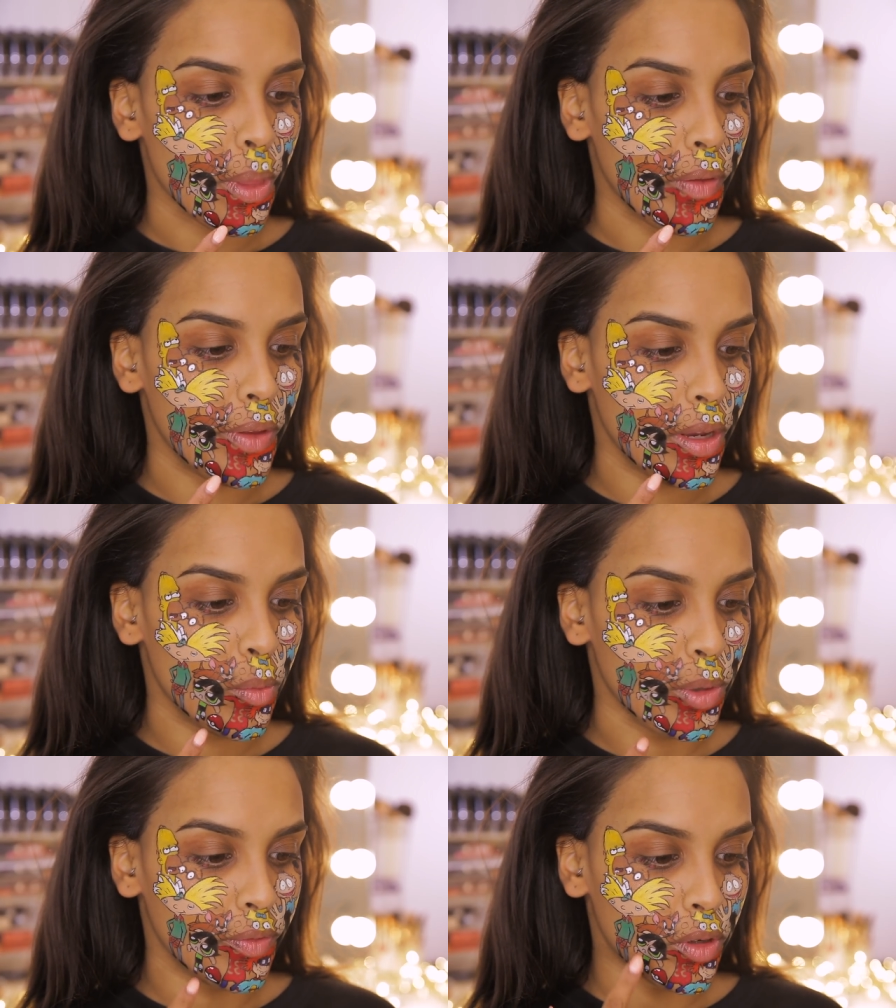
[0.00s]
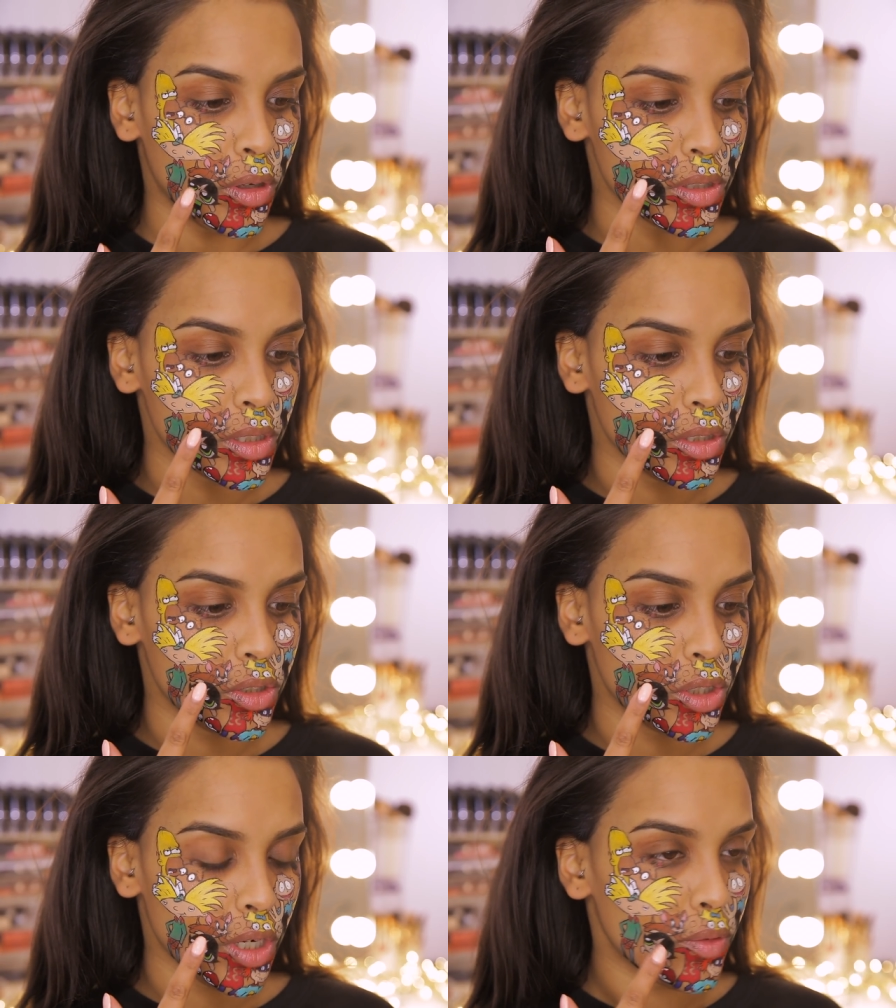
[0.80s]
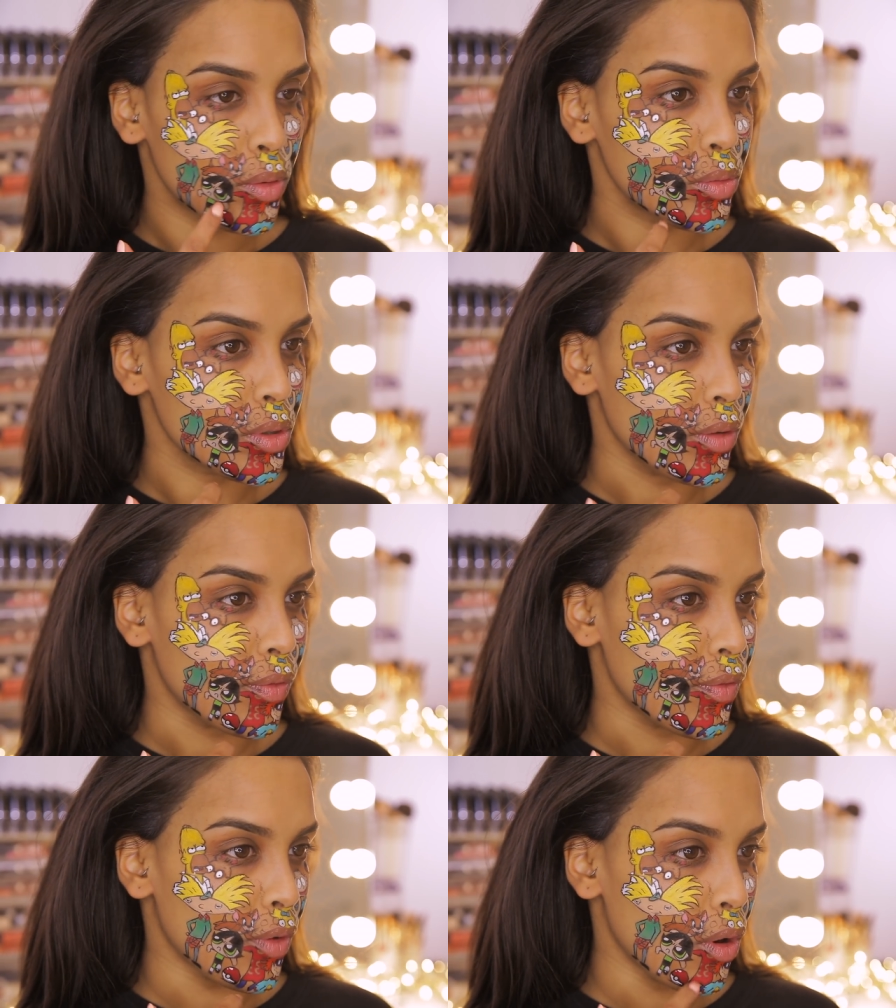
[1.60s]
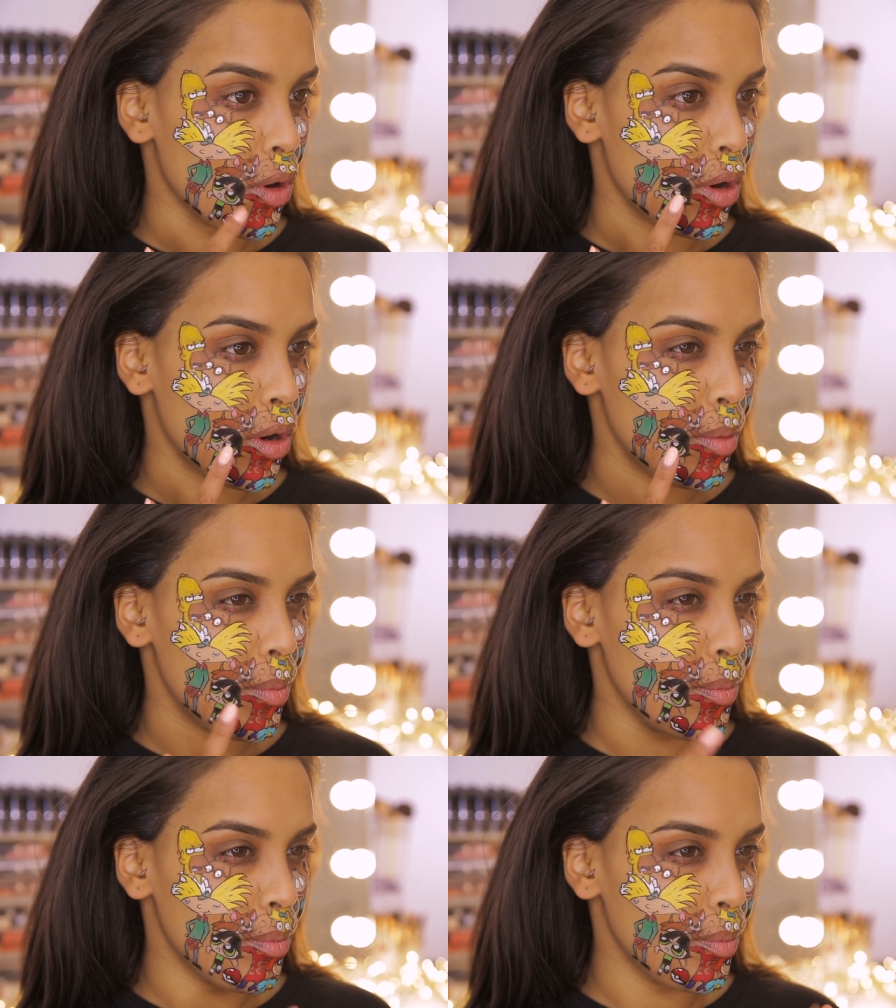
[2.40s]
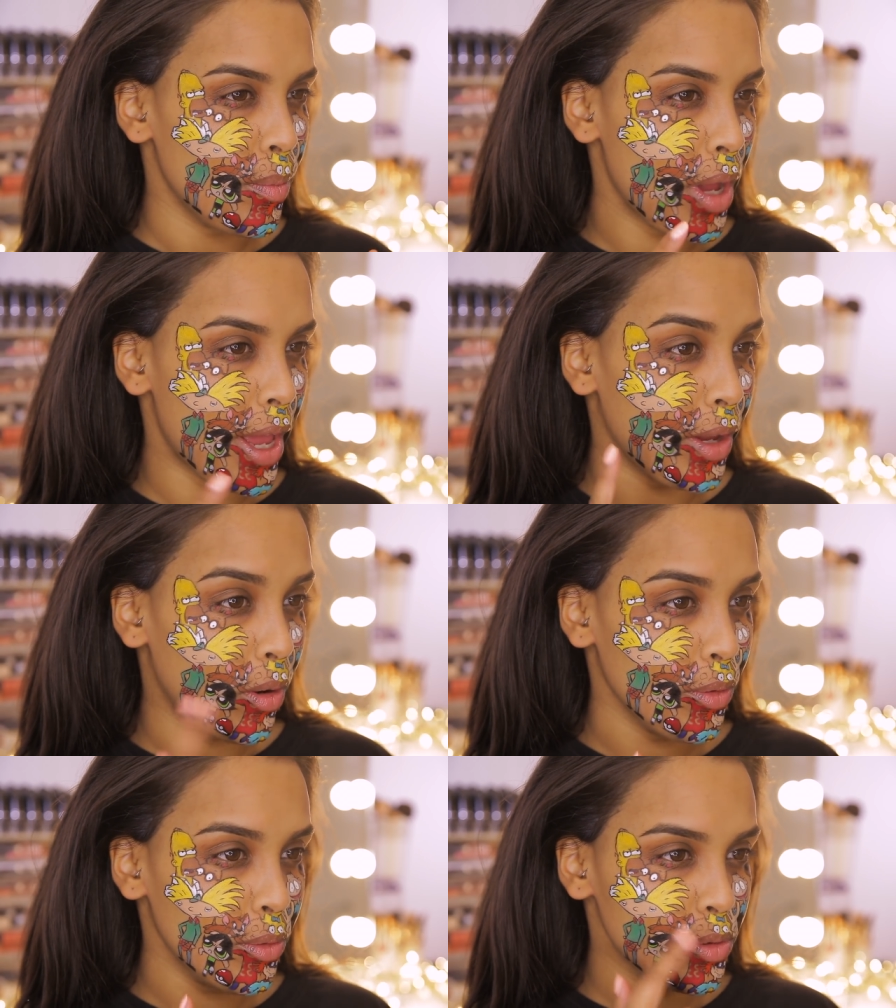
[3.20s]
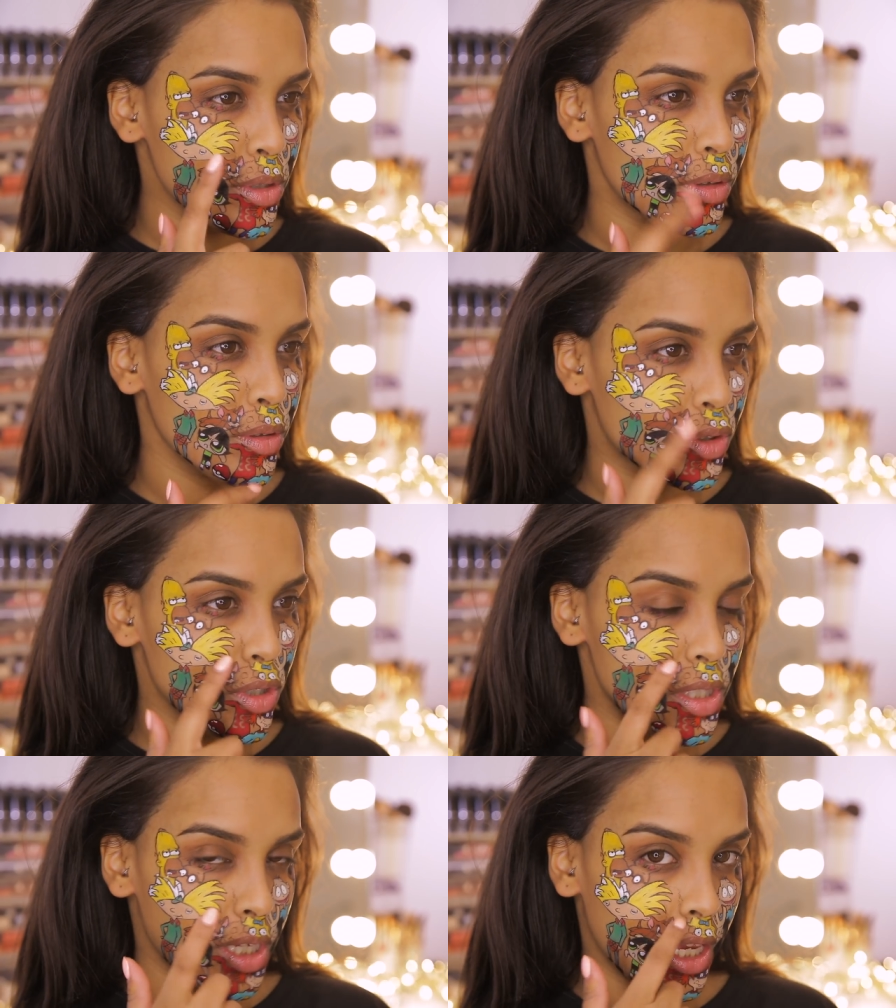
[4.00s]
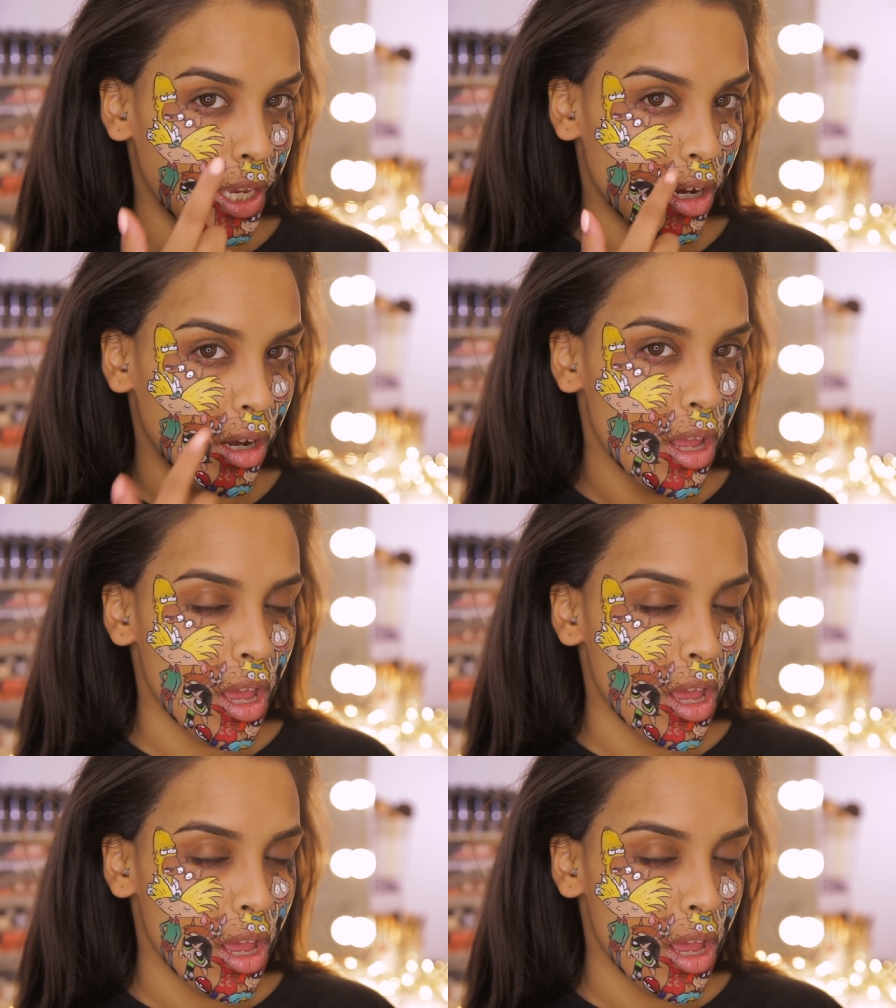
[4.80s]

And then we've got Gerald from Hey Arnold just here.